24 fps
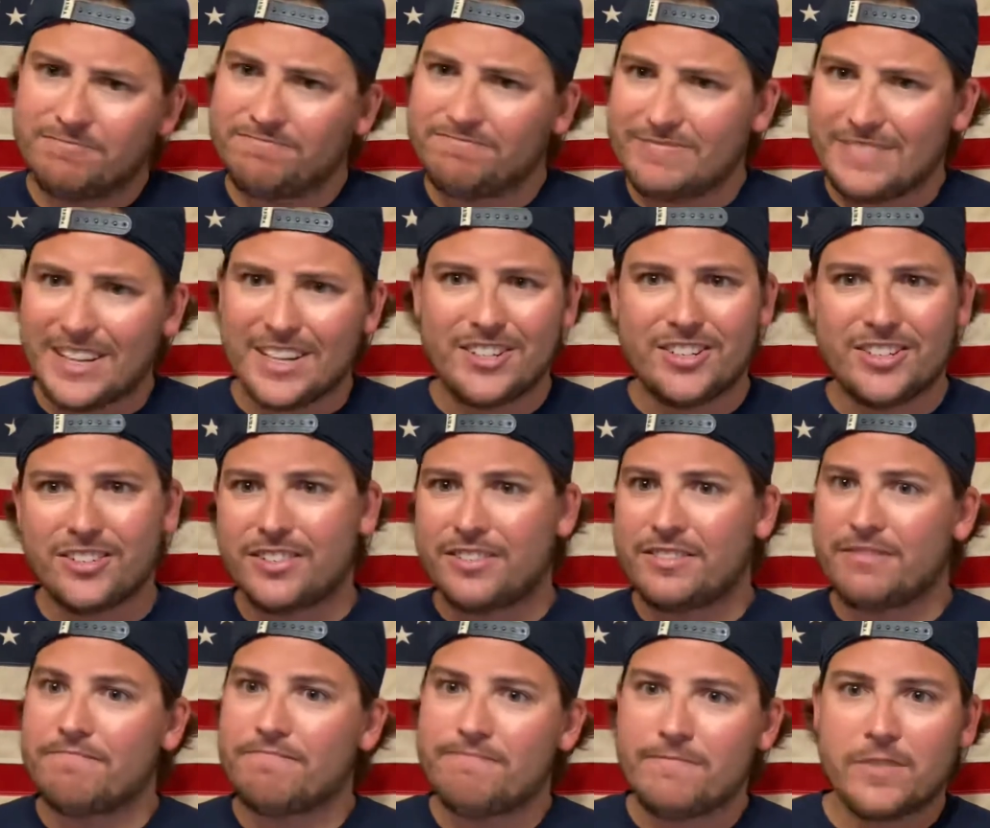they just
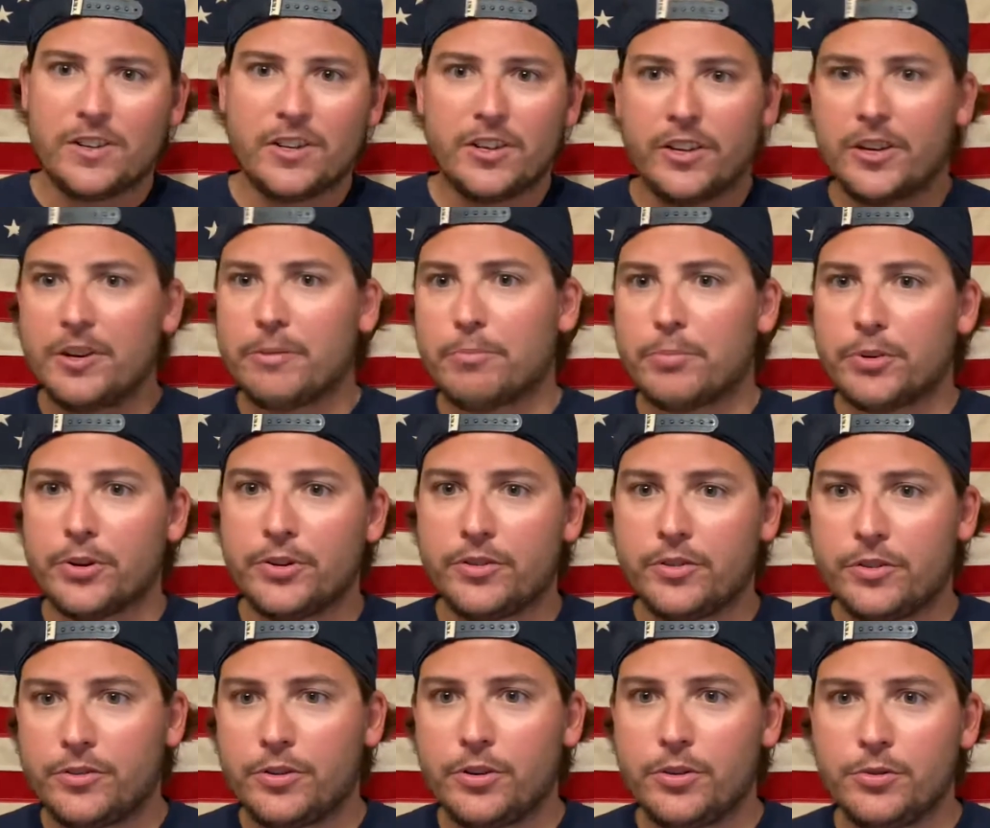couldn't
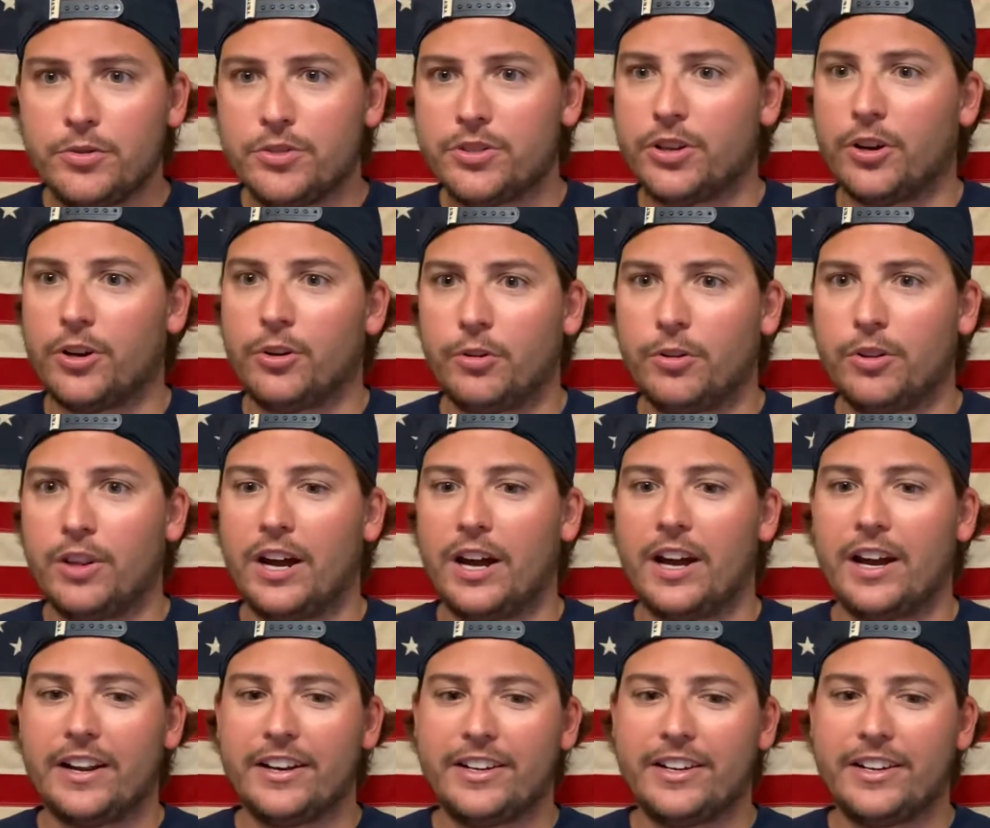produce a whole lot.